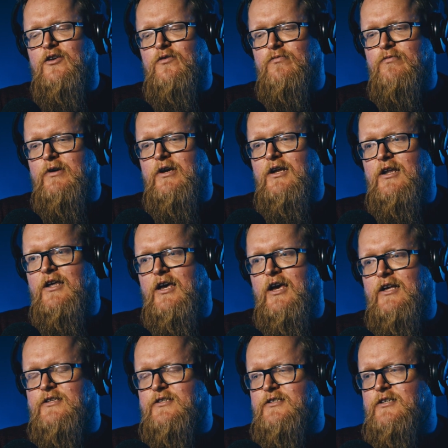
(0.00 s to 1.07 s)
You
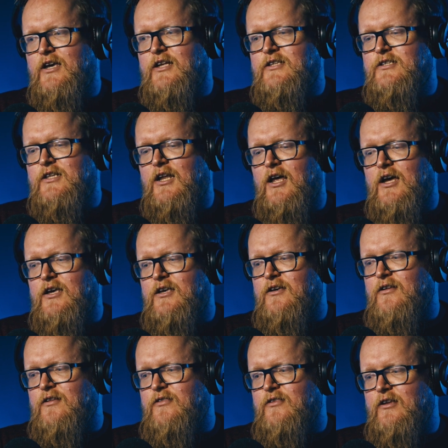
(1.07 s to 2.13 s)
really, it's
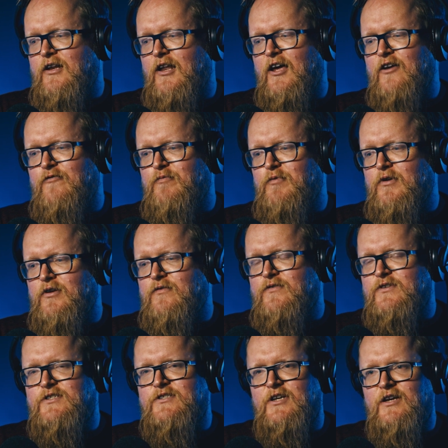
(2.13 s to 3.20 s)
like the lifeblood
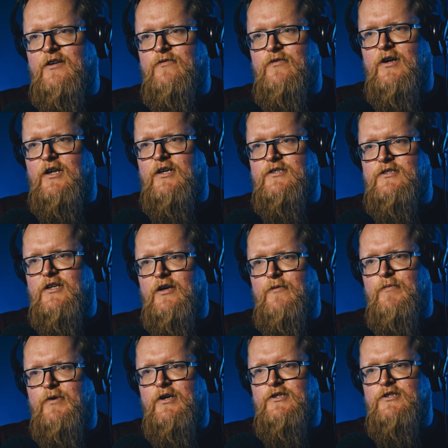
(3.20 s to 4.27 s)
of the scene, really, isn't
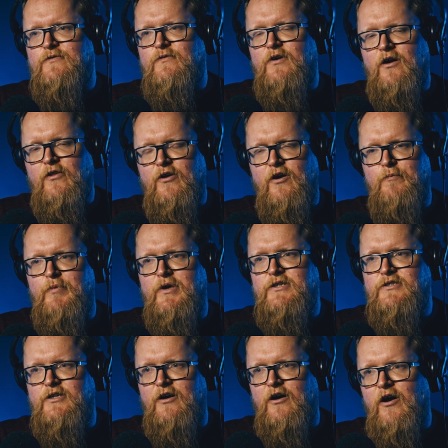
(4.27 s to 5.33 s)
it? Because you've got the
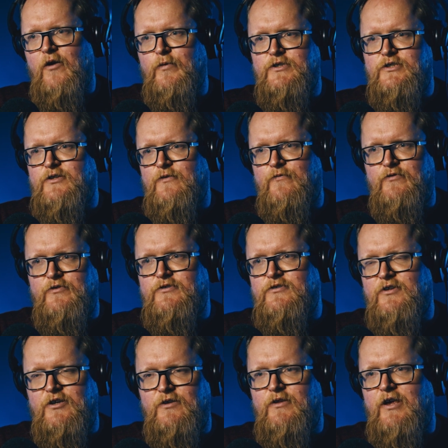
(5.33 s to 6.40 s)
beating heart, which is in
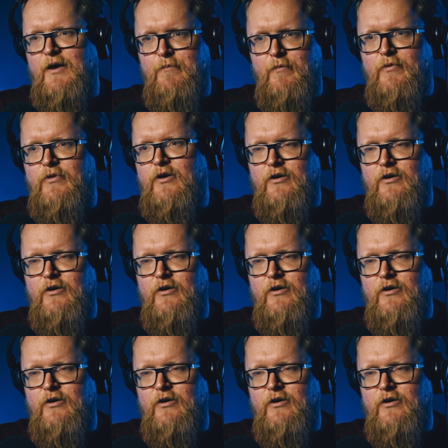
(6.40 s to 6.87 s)
front of you, the